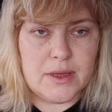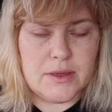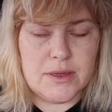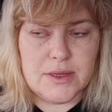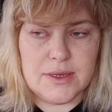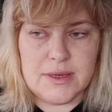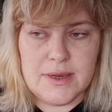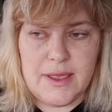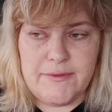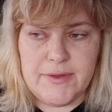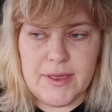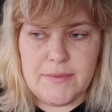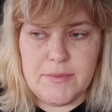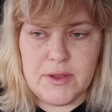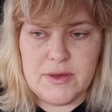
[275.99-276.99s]
I couldn't ever
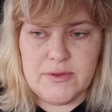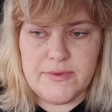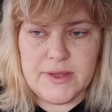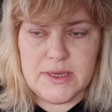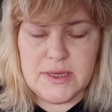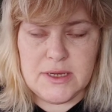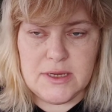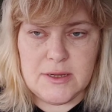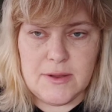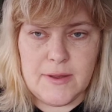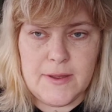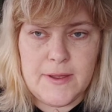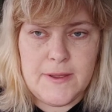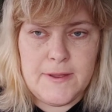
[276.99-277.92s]
get motivated to do it.